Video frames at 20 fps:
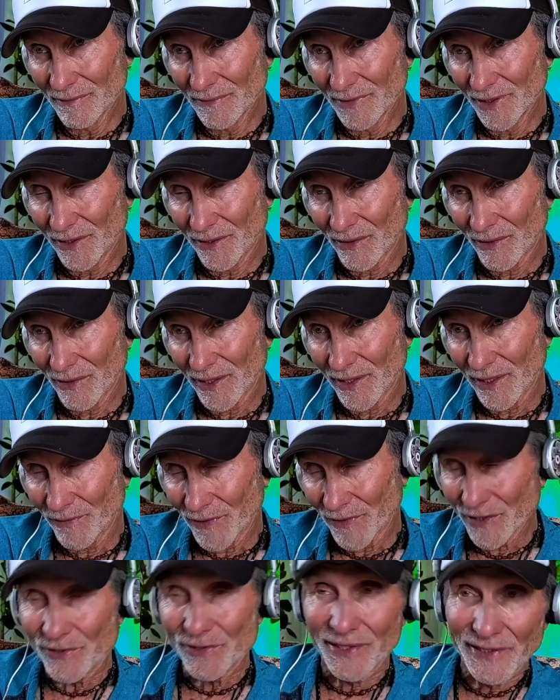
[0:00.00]
And
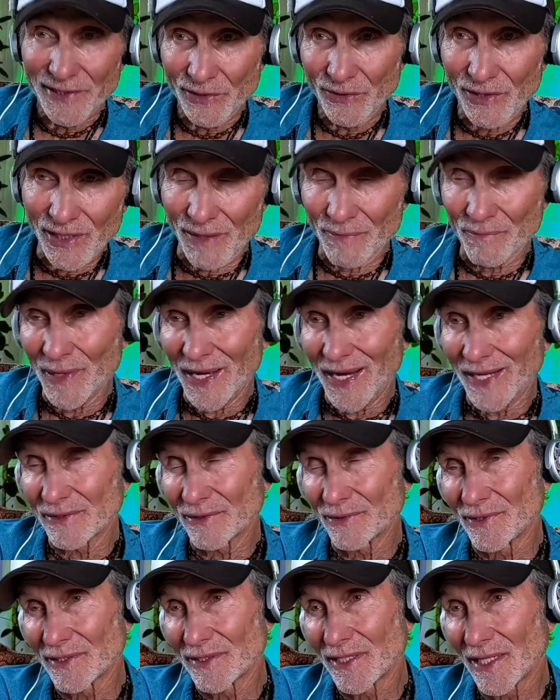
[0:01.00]
eventually you come back
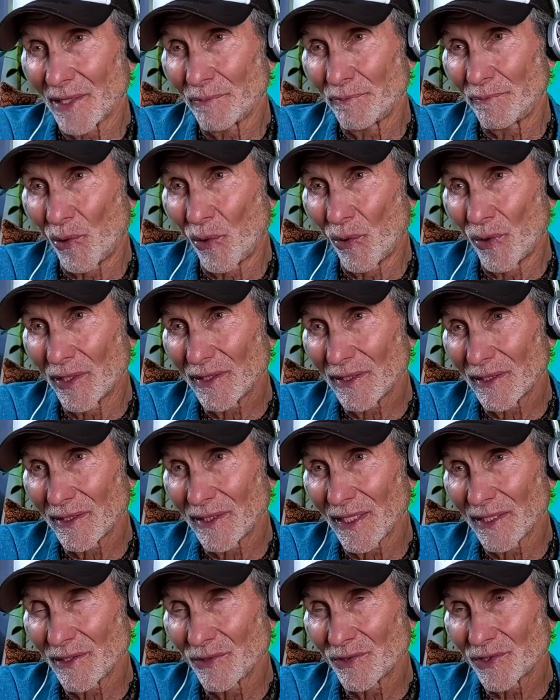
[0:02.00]
to the same point
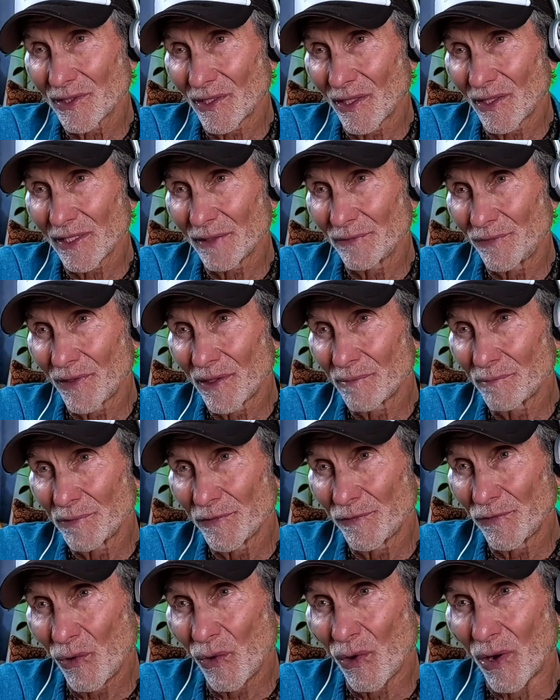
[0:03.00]
that you started from
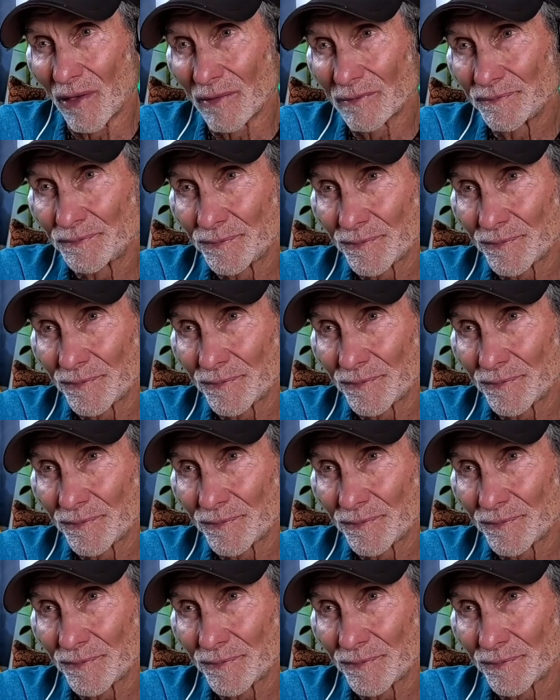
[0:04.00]
before.